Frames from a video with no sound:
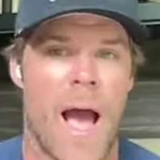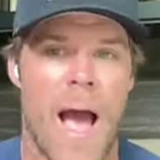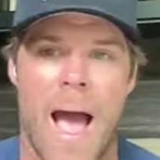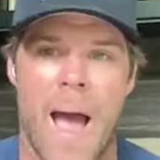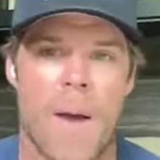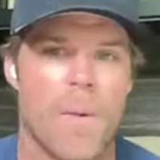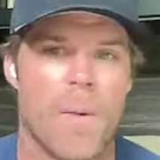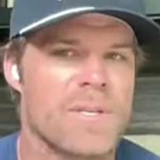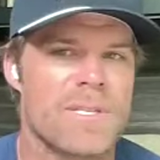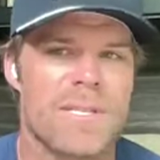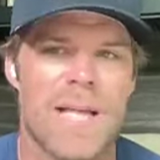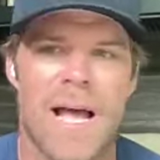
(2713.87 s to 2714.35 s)

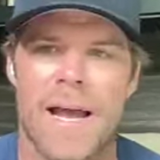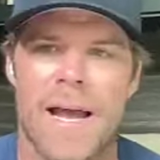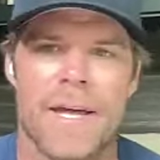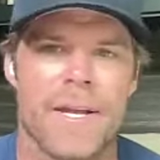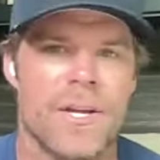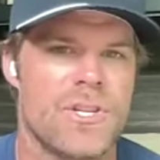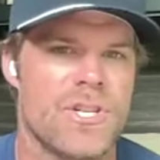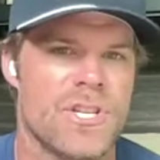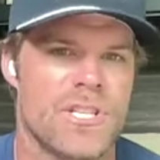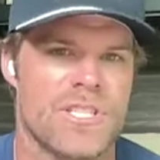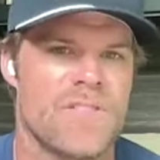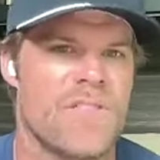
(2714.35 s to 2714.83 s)
I was not
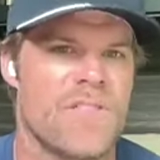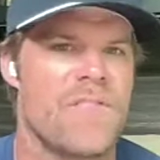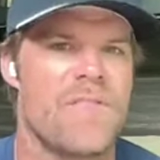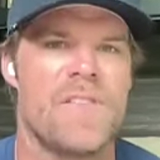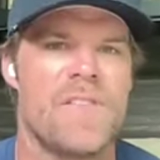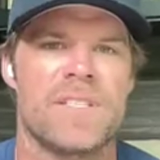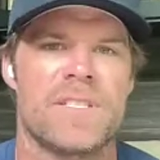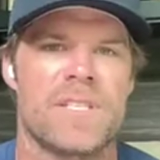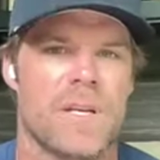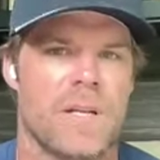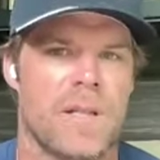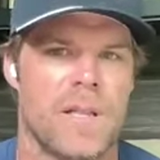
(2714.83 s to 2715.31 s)
going to just
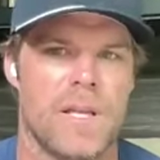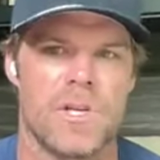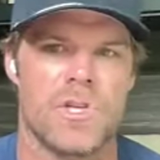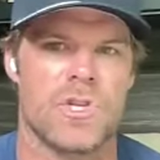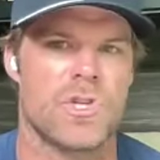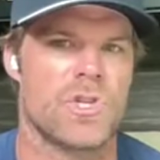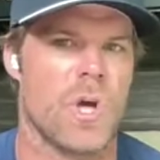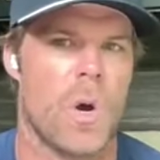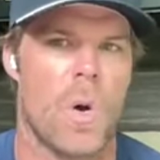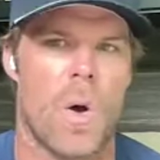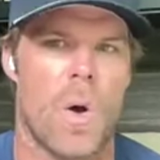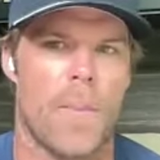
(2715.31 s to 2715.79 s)
physically
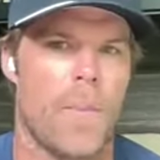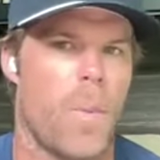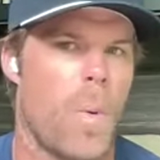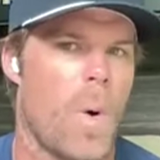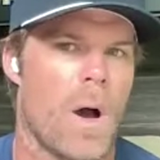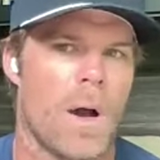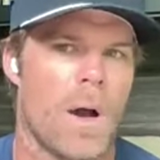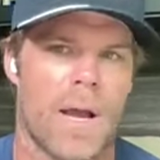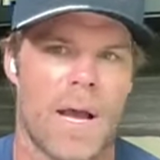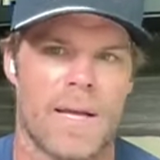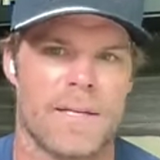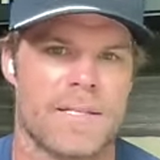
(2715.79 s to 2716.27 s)
show up,
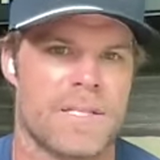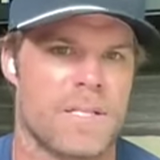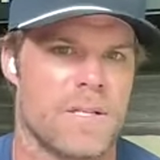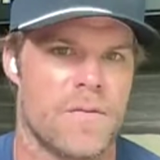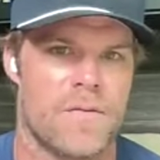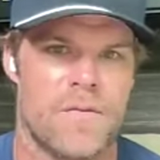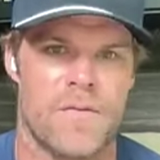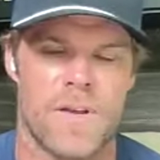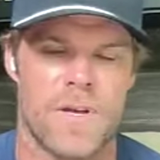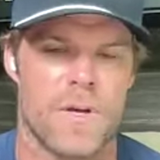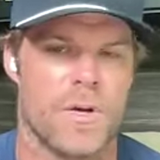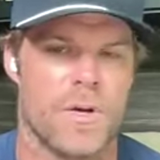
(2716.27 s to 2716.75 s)
walk onto
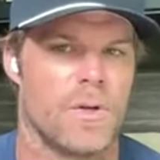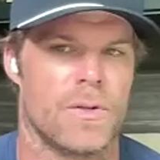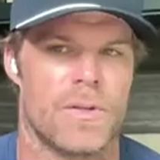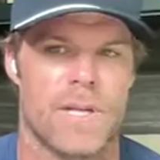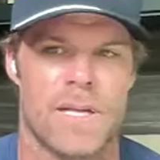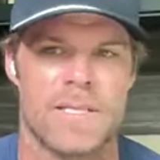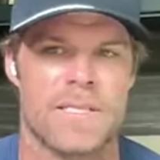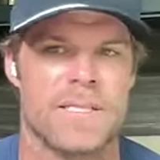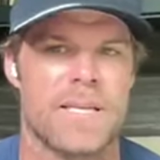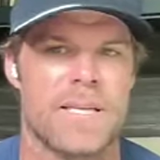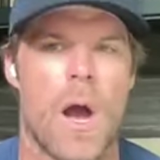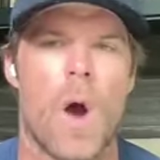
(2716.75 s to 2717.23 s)
the field
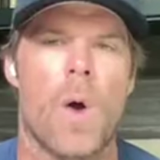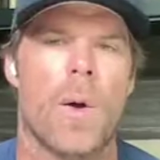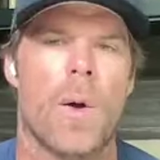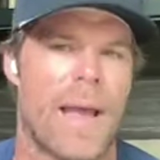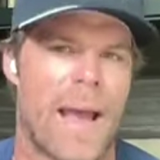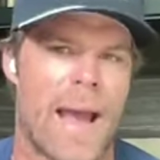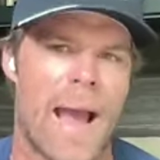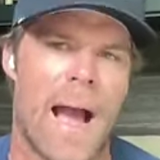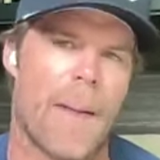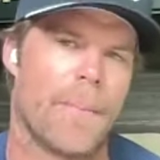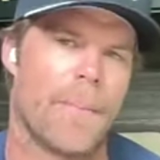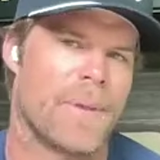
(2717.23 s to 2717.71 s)
and say,
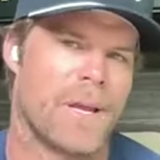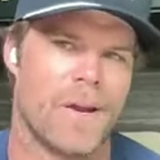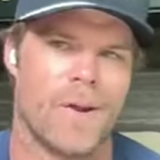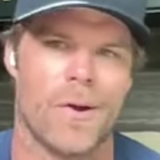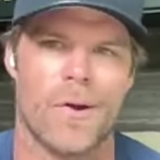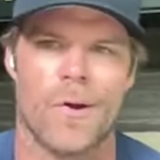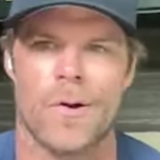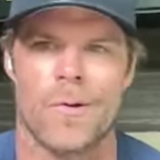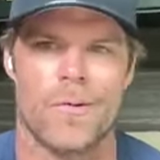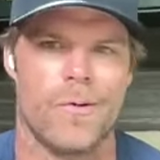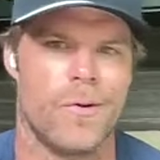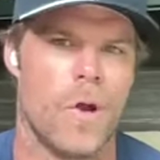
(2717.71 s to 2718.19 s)
okay, I'm
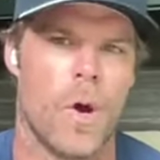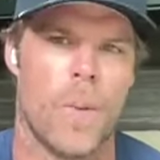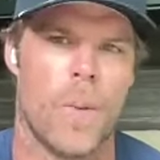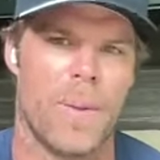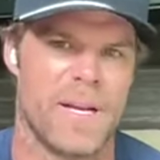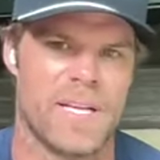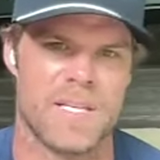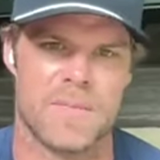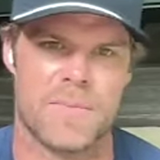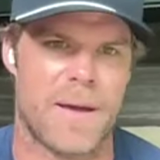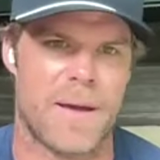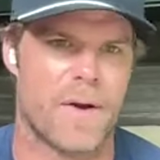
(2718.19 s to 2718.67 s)
here.
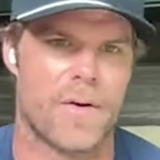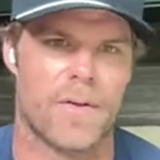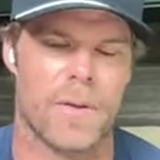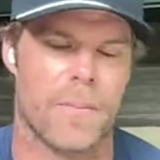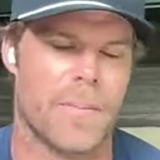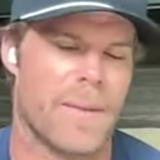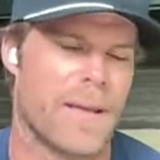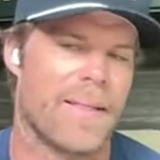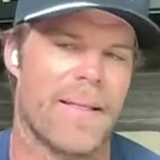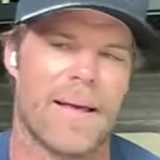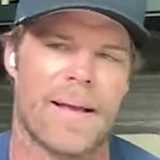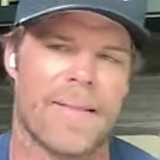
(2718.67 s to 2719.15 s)
Nobody's better
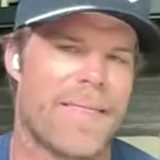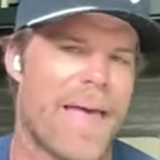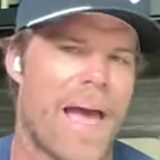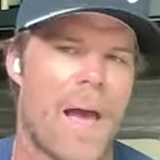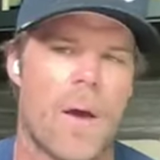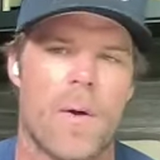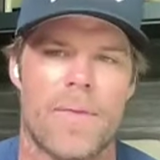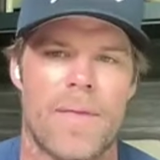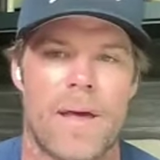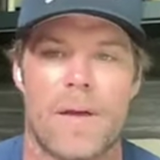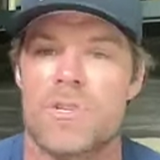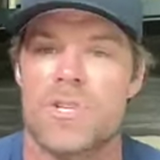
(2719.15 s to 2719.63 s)
than me. Like
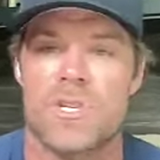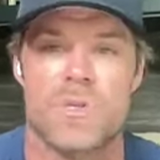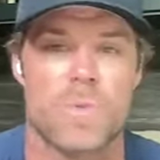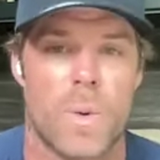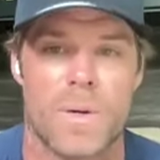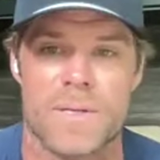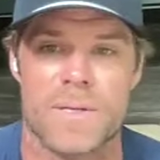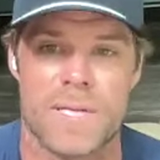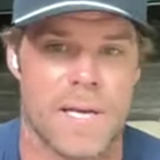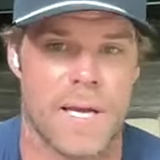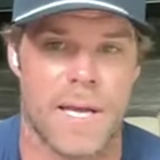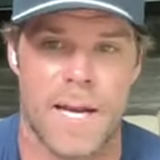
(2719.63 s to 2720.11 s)
that just
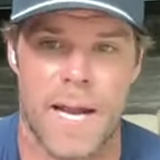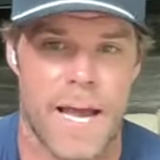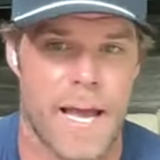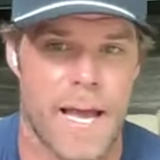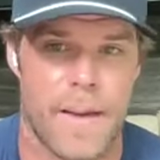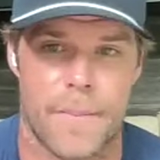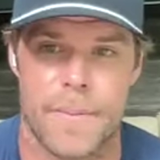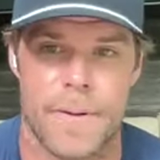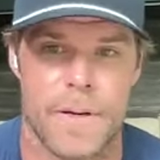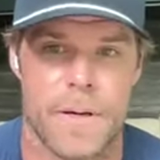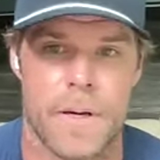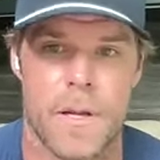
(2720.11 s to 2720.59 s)
wasn't going to
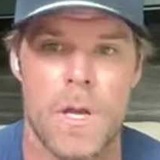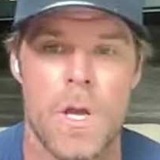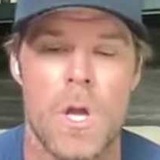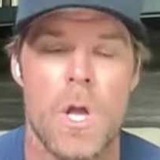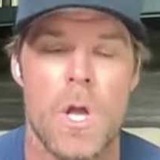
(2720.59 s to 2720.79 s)
happen.